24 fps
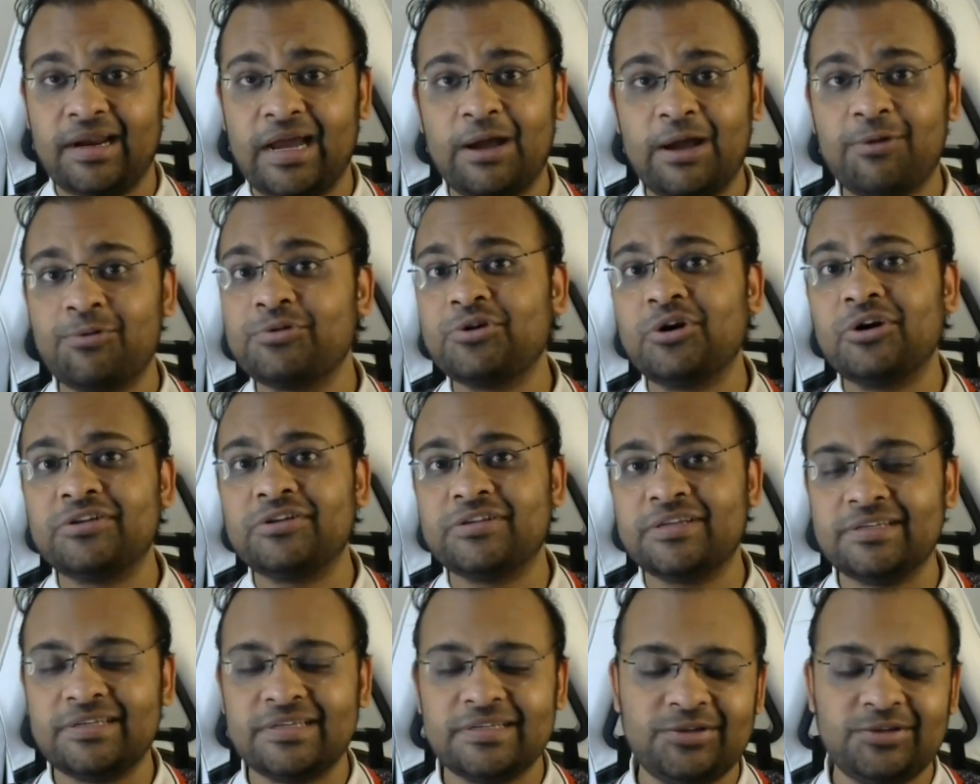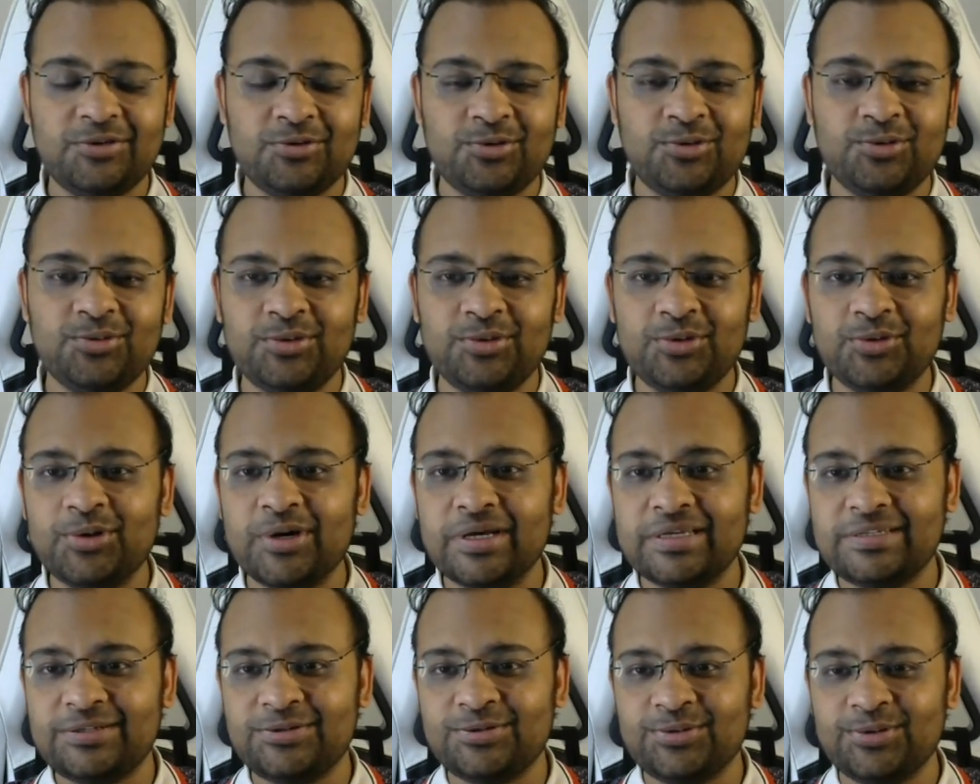I would not suggest you
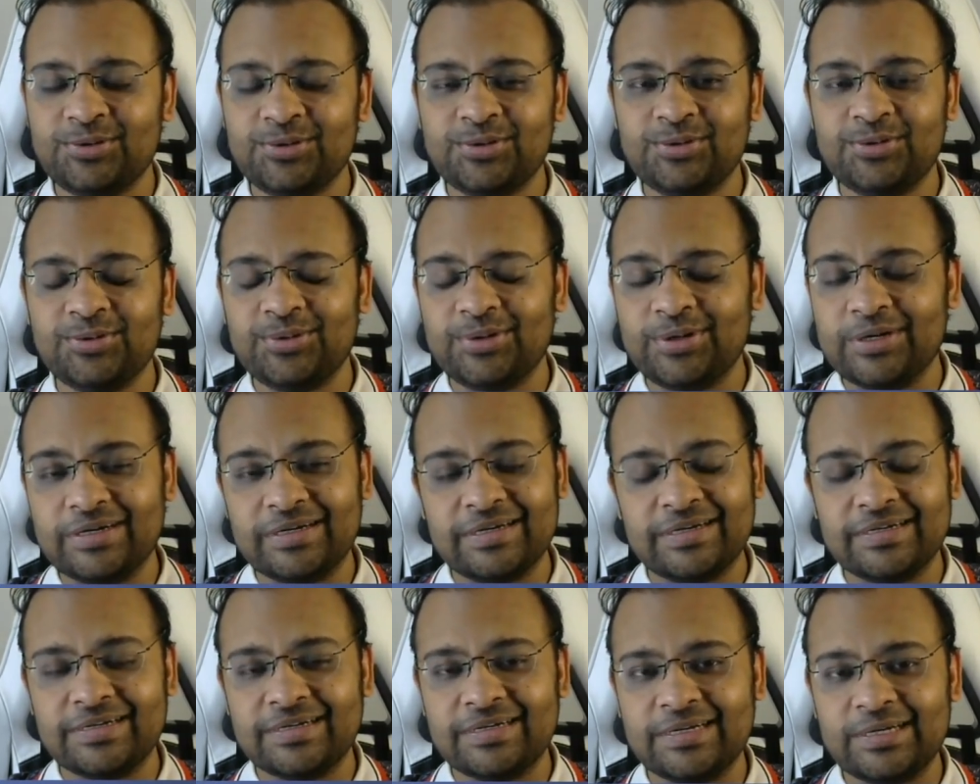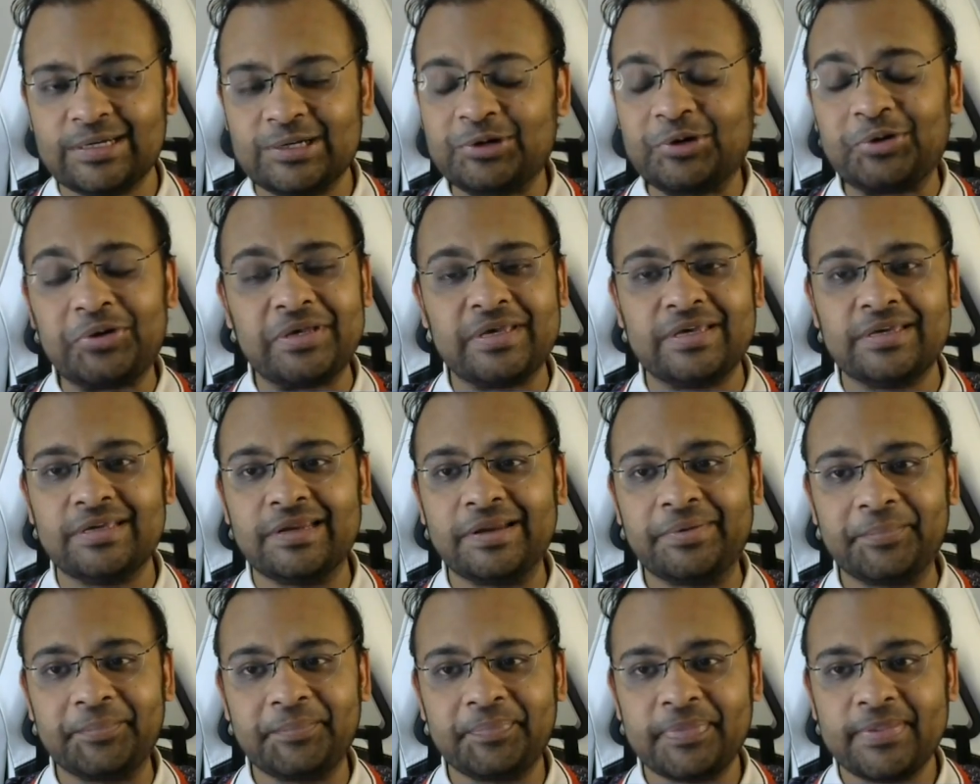guys to go here.
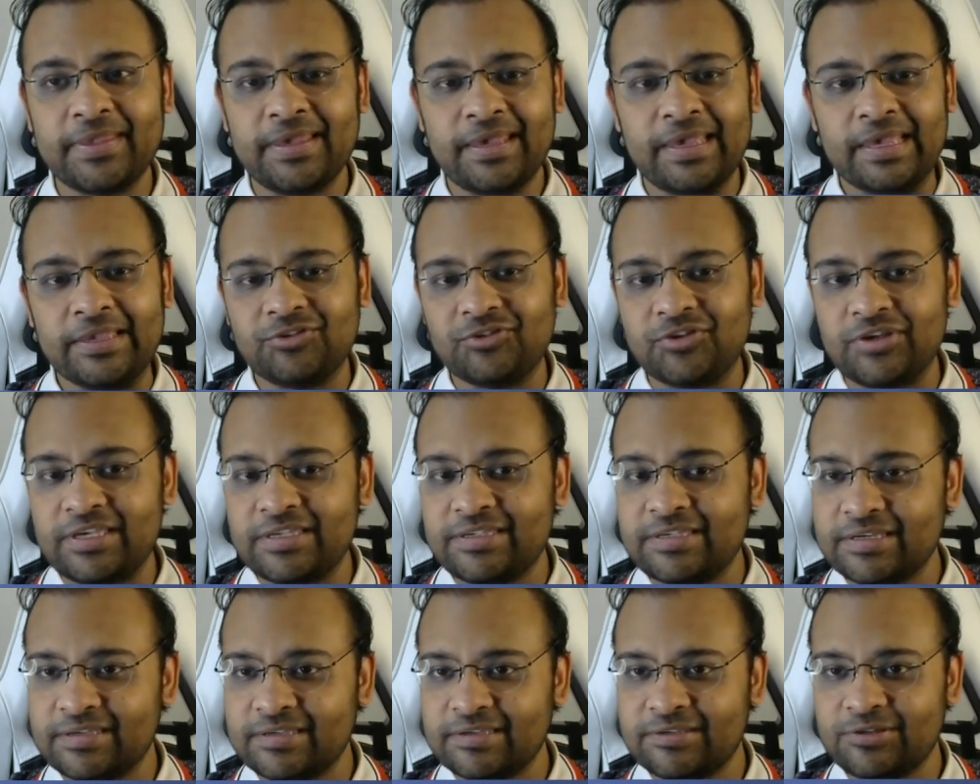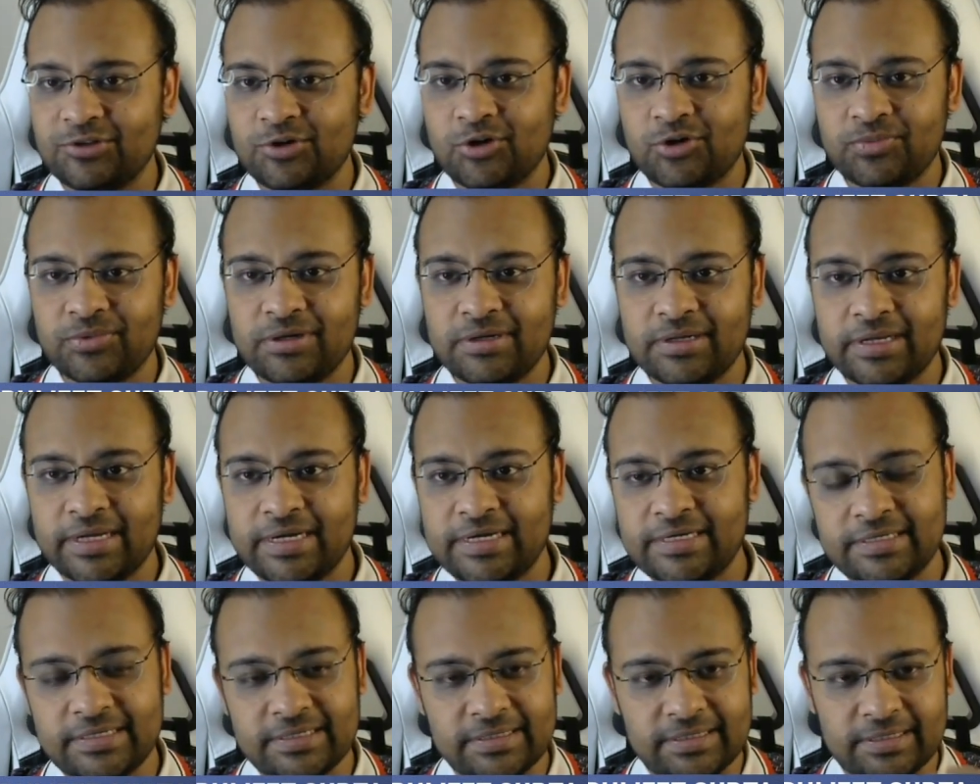e6 is normal.
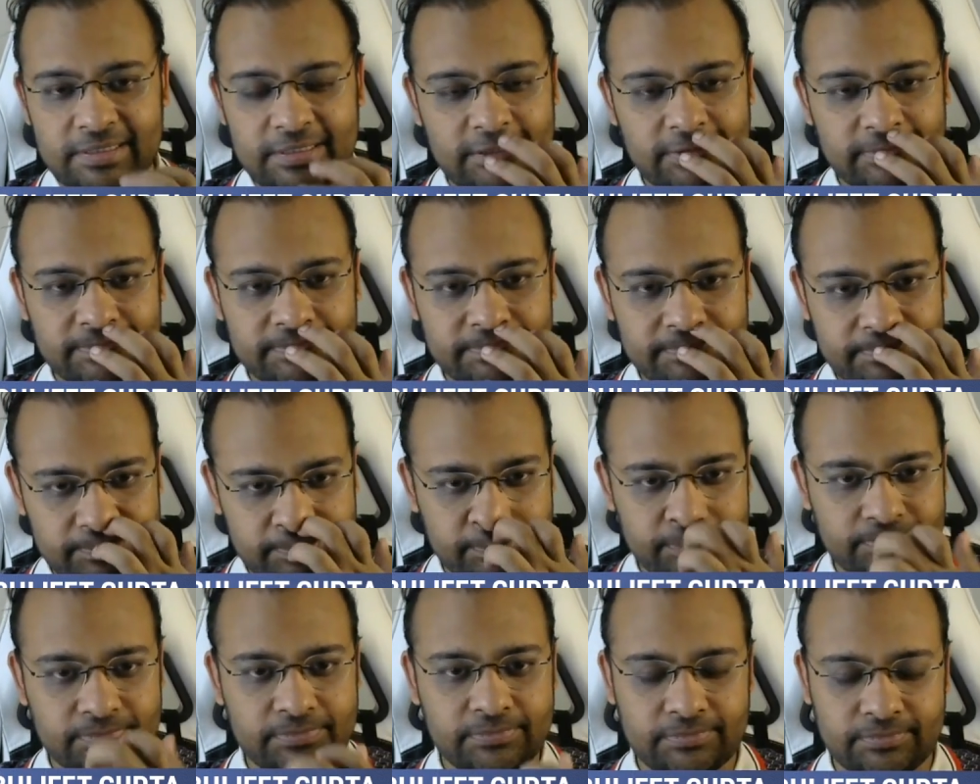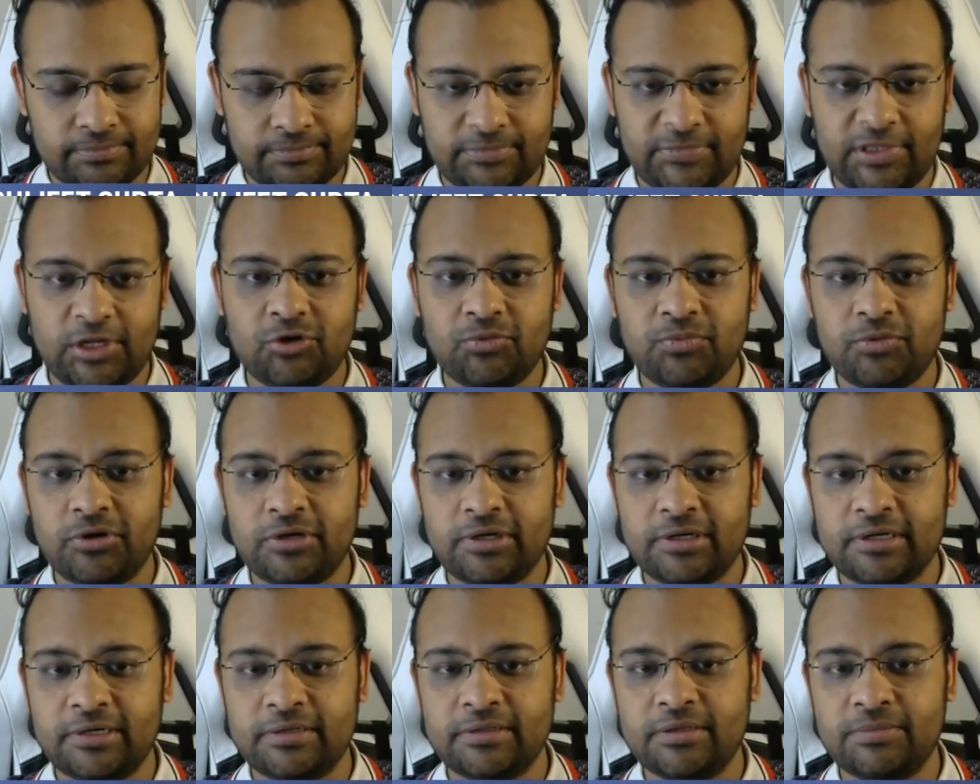Knight c3, now
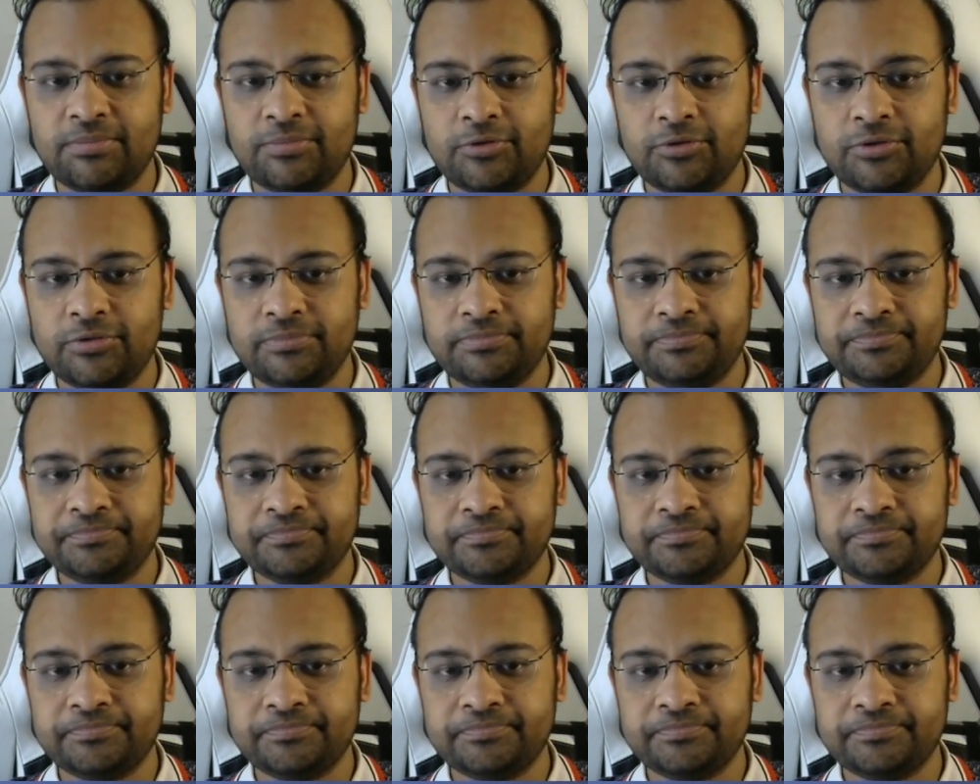protecting the pawn.